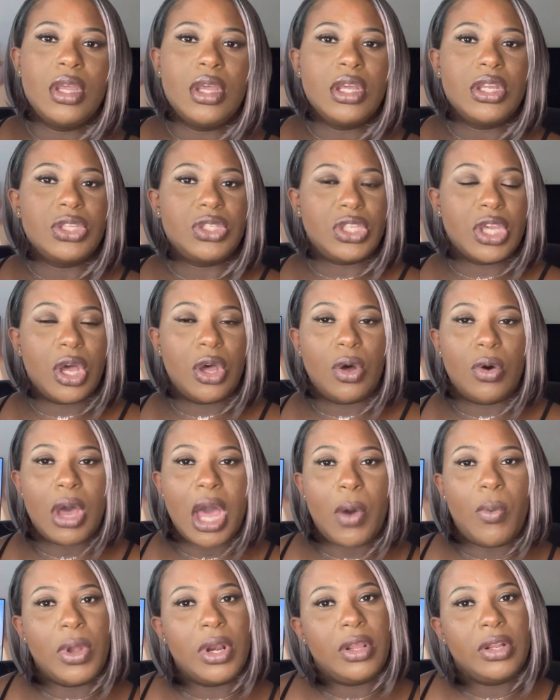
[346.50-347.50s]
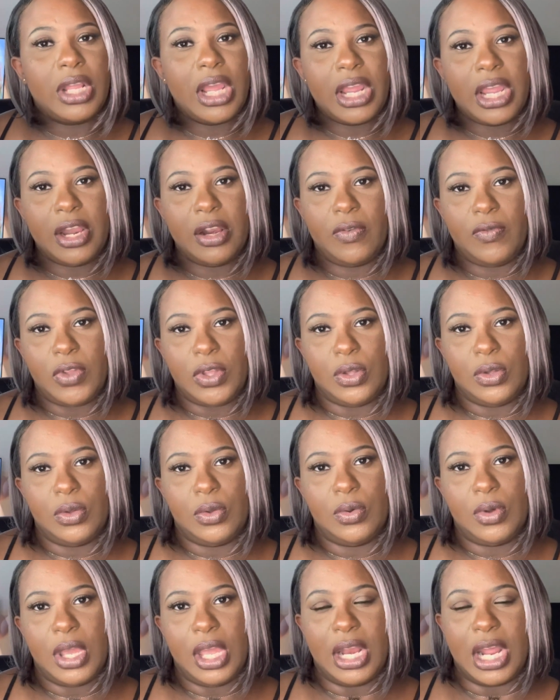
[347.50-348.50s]
So I went on that
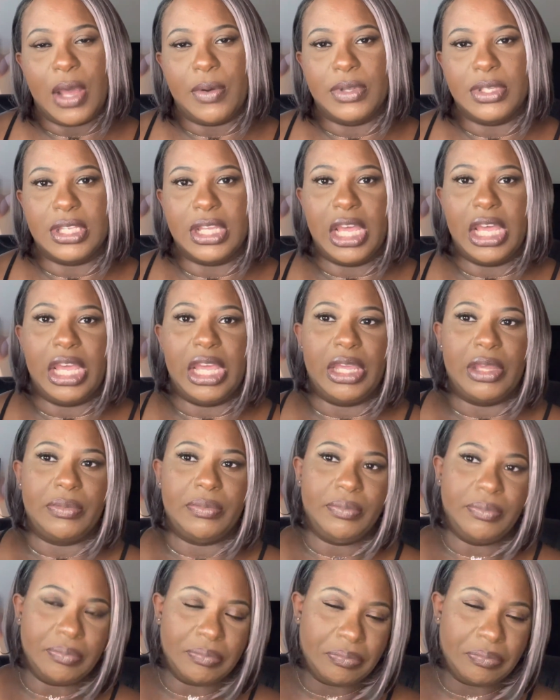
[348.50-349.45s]
interview and I was like,